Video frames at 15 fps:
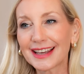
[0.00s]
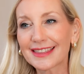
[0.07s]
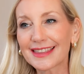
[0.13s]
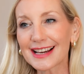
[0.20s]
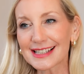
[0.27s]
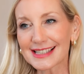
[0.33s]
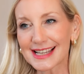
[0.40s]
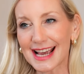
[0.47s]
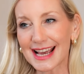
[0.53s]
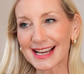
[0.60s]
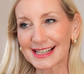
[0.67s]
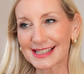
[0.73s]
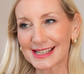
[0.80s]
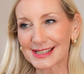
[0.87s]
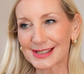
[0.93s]
that's
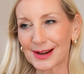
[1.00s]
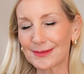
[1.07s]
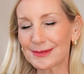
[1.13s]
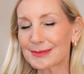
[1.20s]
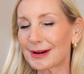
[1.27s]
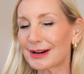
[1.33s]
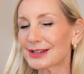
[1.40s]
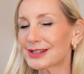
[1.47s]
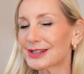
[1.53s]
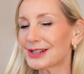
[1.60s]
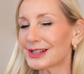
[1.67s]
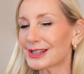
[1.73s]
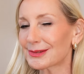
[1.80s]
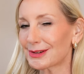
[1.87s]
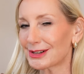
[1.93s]
exosomes, but I
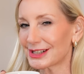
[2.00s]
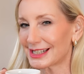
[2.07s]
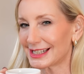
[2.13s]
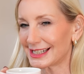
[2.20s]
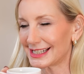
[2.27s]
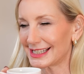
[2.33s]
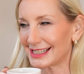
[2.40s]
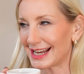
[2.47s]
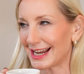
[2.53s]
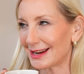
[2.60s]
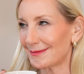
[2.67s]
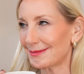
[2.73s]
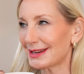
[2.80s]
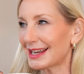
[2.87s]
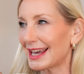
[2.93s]
just wanted to
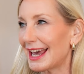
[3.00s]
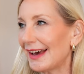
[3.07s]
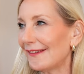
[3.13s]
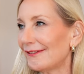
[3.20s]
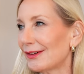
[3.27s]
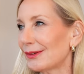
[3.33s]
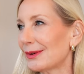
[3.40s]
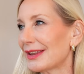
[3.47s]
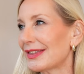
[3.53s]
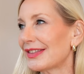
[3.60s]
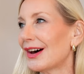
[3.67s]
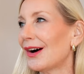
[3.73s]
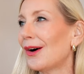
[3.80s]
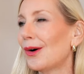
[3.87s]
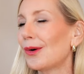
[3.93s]
say, be careful with
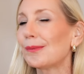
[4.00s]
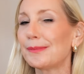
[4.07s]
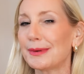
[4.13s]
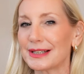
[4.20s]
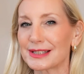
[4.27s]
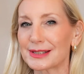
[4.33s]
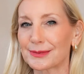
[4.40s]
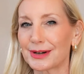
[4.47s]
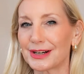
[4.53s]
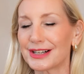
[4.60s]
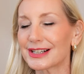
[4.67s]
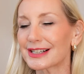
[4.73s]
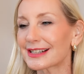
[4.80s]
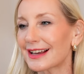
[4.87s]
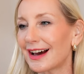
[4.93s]
the whole
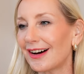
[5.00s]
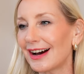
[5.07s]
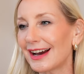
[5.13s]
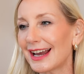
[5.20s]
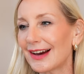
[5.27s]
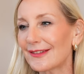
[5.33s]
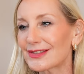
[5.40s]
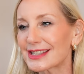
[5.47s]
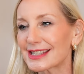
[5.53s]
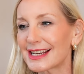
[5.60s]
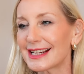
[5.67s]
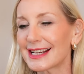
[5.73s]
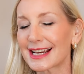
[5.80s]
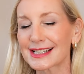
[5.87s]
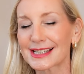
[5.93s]
buzzword. I have
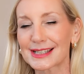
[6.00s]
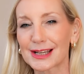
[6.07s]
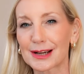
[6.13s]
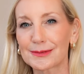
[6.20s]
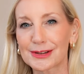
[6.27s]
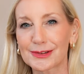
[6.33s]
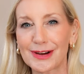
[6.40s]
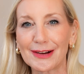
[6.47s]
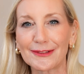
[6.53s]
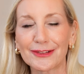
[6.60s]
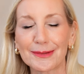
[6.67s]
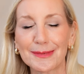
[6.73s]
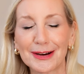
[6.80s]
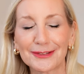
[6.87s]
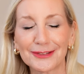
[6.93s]
seen exosomes around
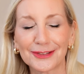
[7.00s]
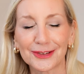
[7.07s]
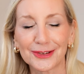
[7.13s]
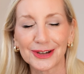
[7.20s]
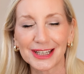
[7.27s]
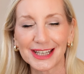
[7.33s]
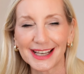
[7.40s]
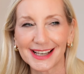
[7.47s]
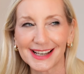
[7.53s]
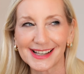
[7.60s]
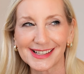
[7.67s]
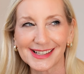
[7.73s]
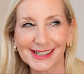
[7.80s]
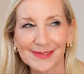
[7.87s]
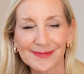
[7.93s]
for about 4
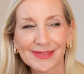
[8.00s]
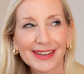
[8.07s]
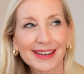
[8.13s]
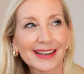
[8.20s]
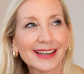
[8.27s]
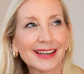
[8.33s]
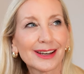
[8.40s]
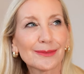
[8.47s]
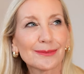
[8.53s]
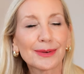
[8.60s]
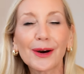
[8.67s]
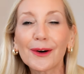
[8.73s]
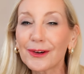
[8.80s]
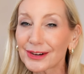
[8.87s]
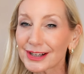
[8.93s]
years,
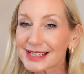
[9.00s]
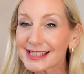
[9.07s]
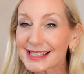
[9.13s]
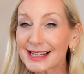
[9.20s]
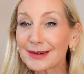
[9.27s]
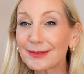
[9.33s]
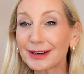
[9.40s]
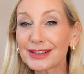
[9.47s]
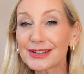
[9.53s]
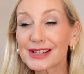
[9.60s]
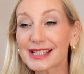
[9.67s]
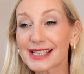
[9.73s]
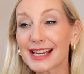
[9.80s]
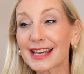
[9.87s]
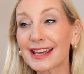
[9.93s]
but honestly, when you
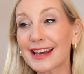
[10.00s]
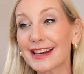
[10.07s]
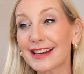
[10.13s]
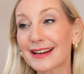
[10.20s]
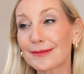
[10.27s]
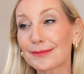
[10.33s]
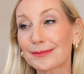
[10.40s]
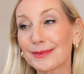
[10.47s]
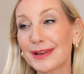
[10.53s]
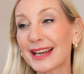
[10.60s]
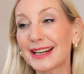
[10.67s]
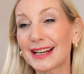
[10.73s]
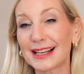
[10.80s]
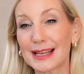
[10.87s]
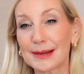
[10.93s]
see it
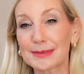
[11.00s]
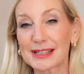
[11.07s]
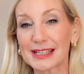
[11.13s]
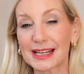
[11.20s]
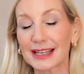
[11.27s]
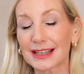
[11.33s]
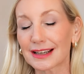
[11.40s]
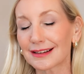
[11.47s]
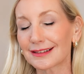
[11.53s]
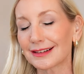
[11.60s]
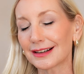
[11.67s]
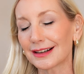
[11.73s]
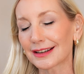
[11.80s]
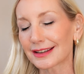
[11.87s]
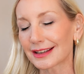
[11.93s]
in a lipstick,
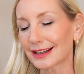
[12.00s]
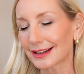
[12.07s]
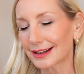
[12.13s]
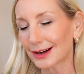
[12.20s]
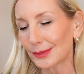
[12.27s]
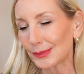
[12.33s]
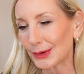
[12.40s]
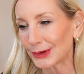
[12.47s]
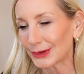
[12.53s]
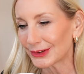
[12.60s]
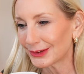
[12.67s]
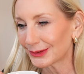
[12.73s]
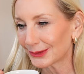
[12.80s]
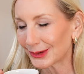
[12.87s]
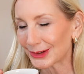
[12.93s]
I think, come
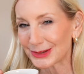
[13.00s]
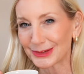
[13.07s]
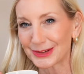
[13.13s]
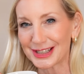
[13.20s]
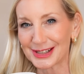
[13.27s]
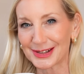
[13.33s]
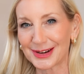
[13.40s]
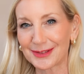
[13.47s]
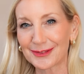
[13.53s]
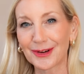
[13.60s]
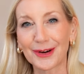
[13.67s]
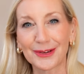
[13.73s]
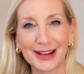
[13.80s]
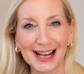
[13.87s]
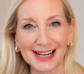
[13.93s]
on, what are we doing?
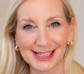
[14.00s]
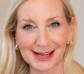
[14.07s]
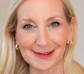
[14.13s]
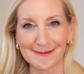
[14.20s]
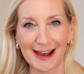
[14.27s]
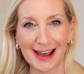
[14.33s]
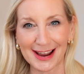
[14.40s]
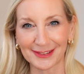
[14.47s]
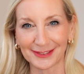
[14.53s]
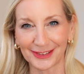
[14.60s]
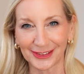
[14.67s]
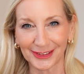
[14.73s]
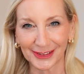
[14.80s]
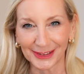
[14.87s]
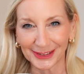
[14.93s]
What are we actually paying
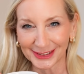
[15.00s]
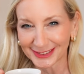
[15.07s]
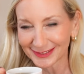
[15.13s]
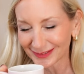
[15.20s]
for?